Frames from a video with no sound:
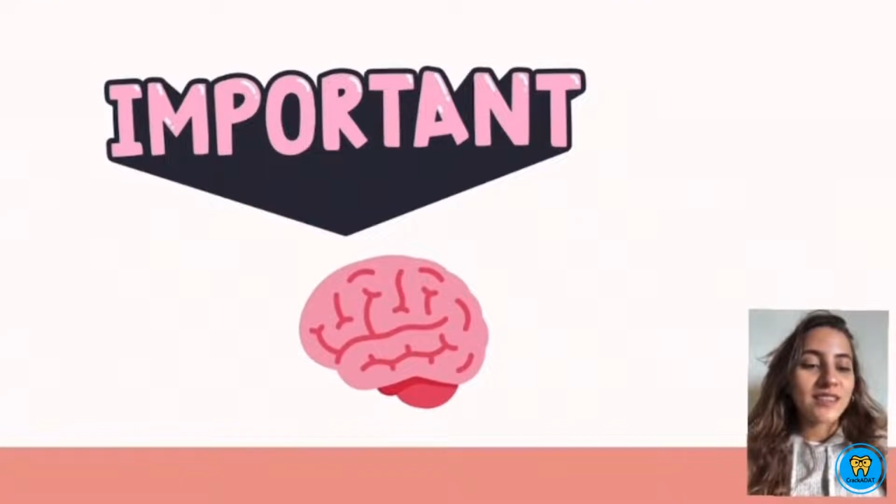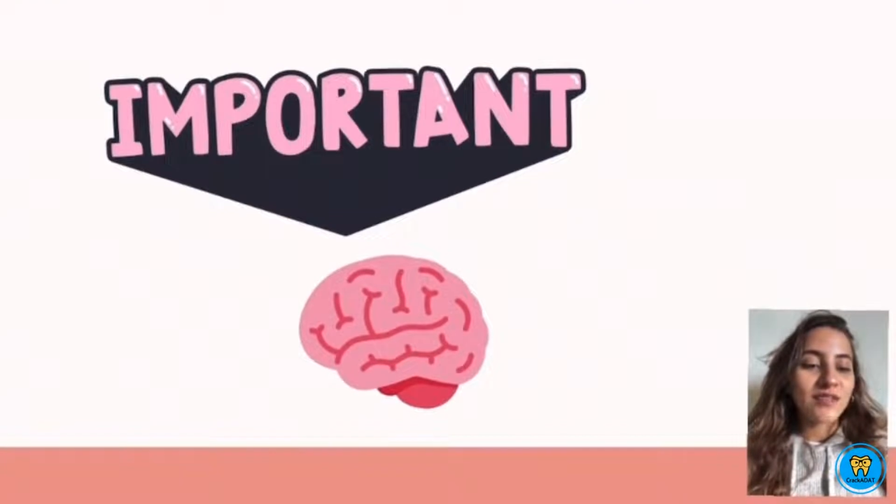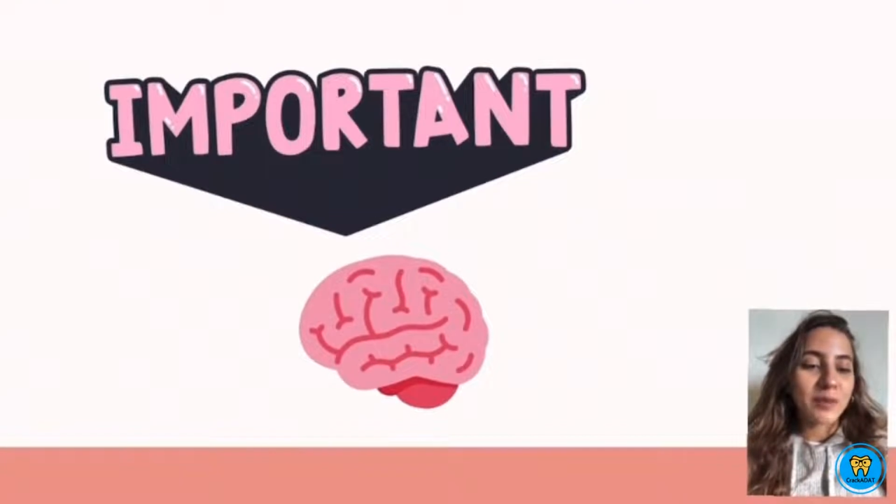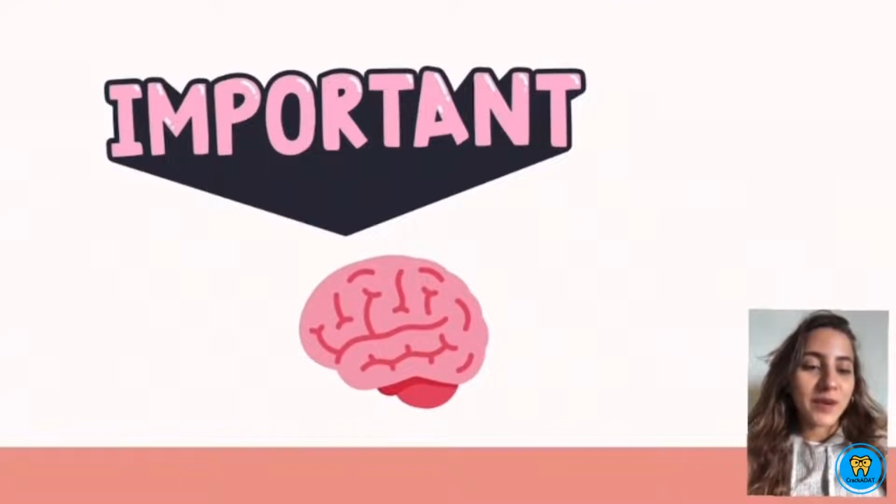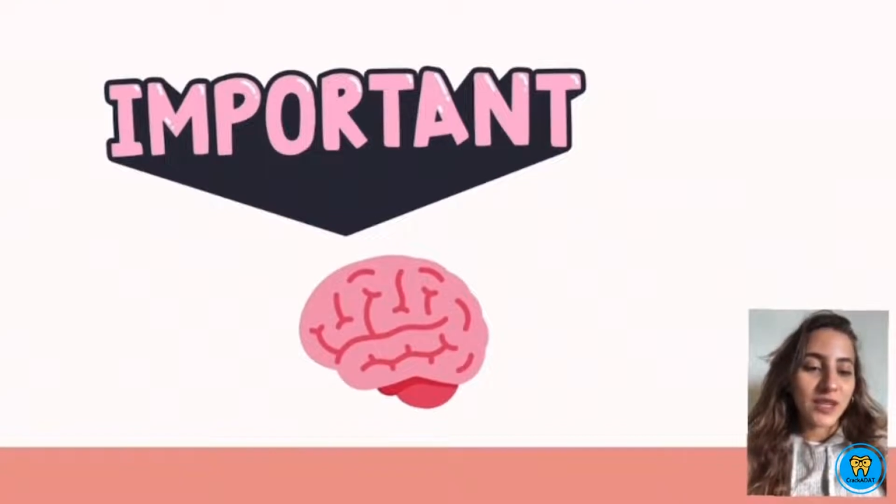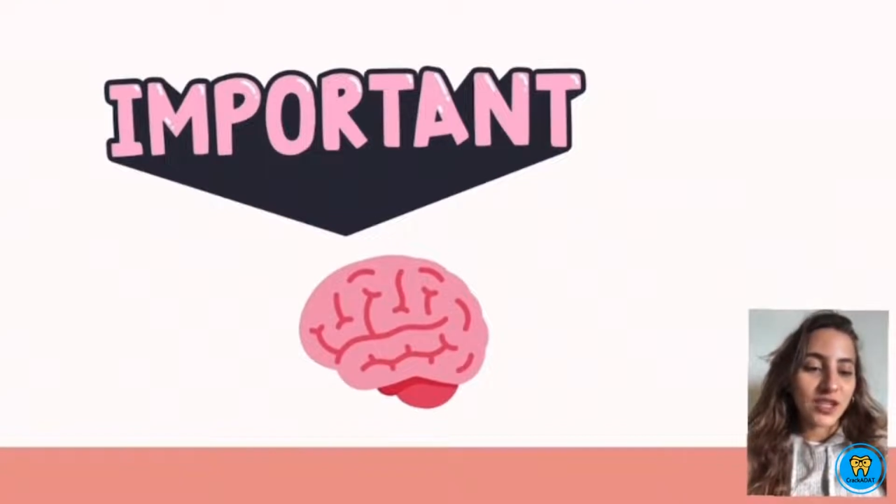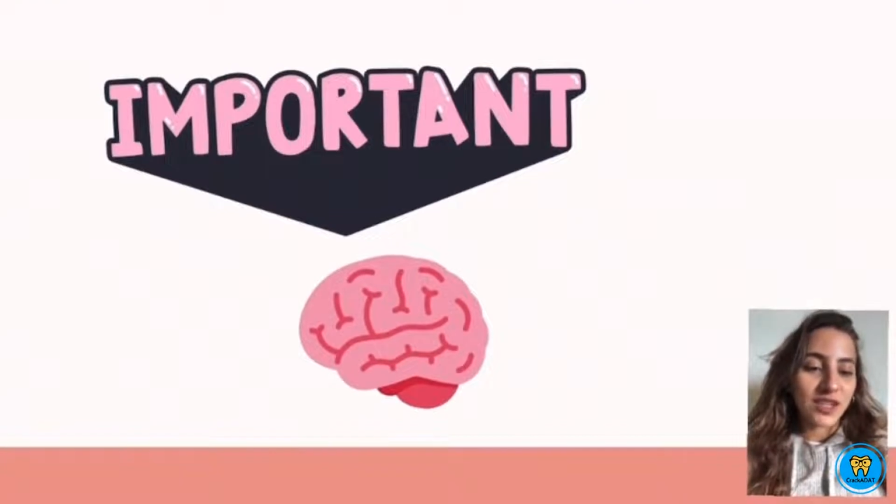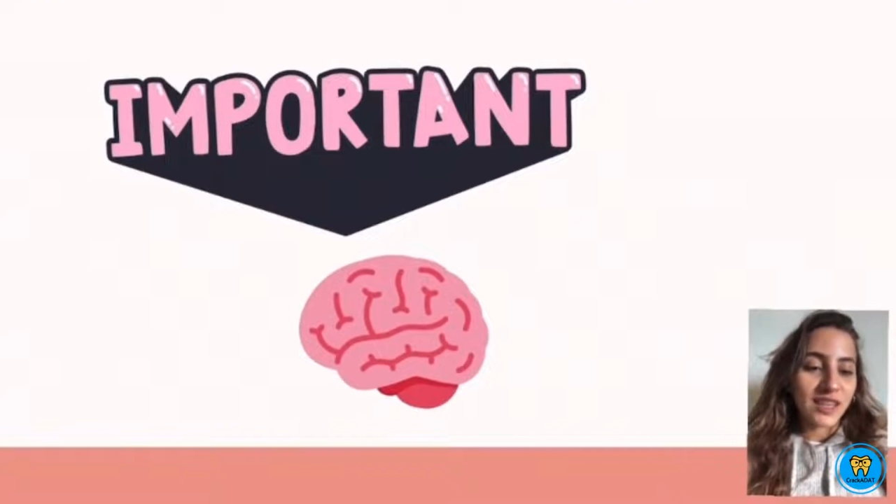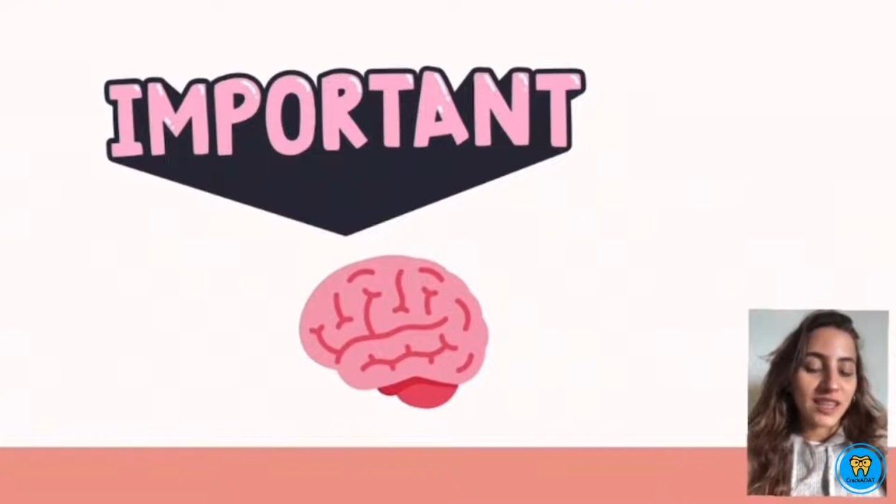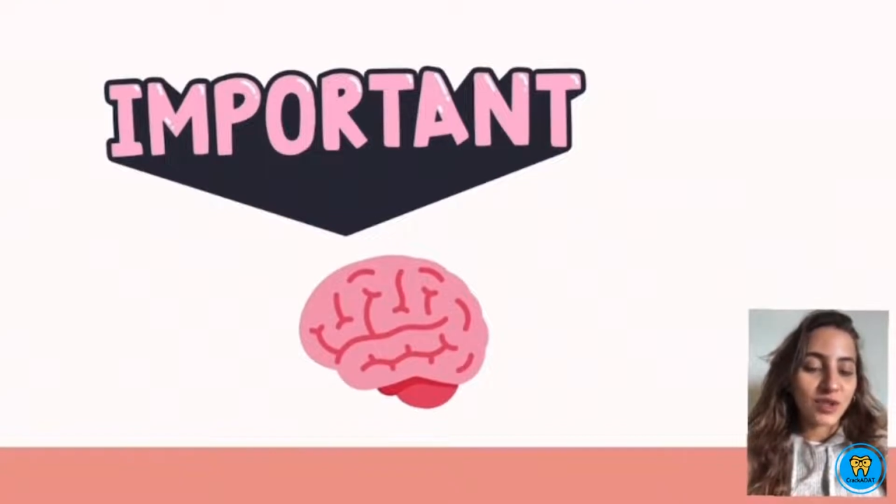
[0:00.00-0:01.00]

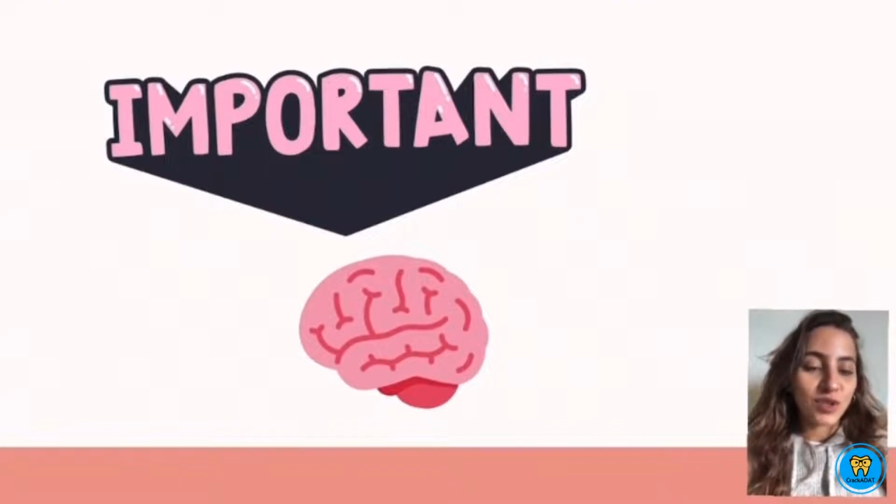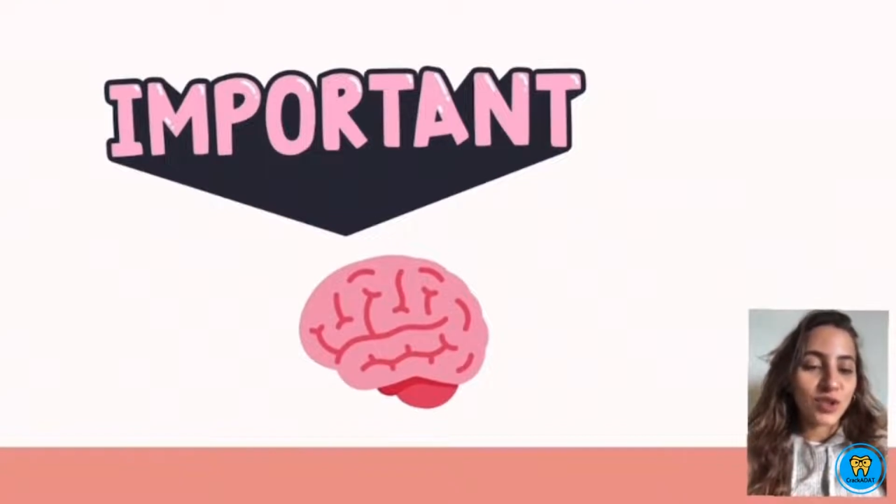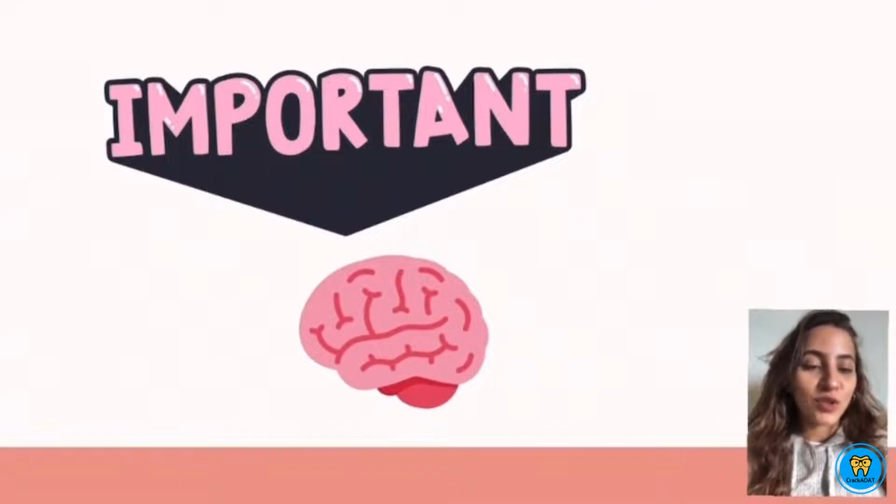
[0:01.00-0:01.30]
information that you should